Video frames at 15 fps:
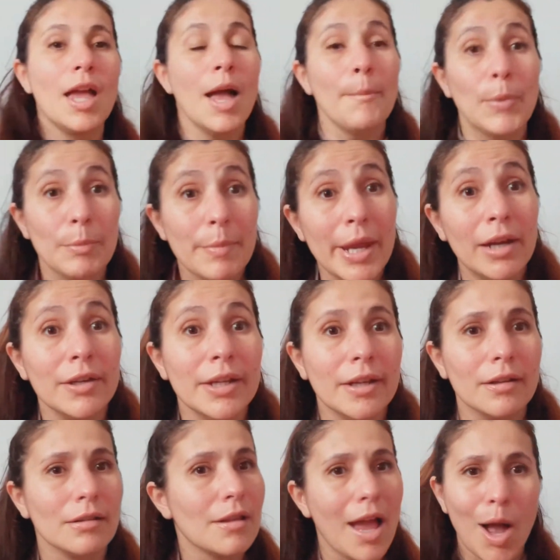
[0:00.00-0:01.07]
But
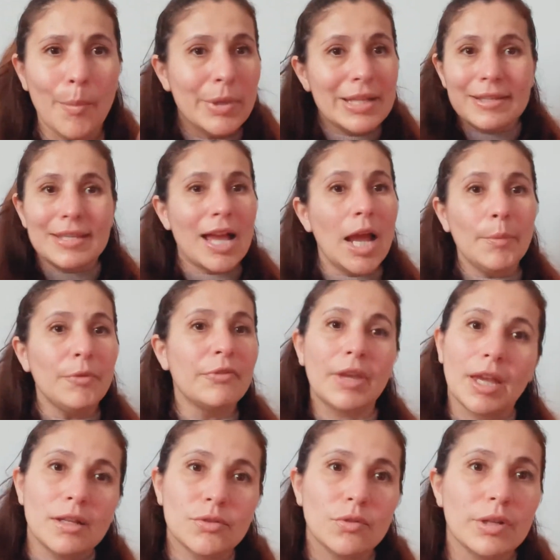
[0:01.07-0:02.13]
Marion, how many type of
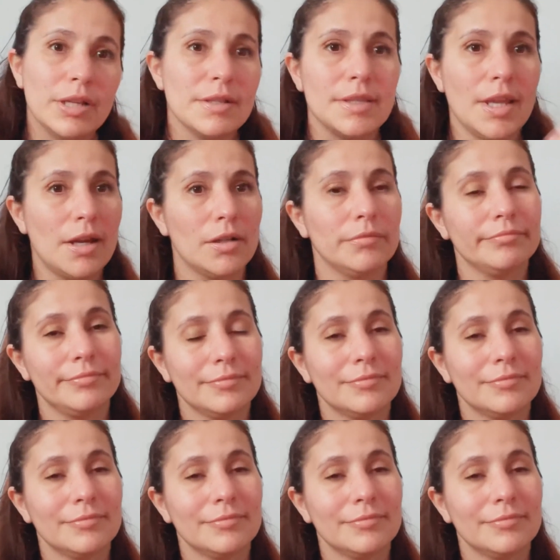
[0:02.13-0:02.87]
candle is there?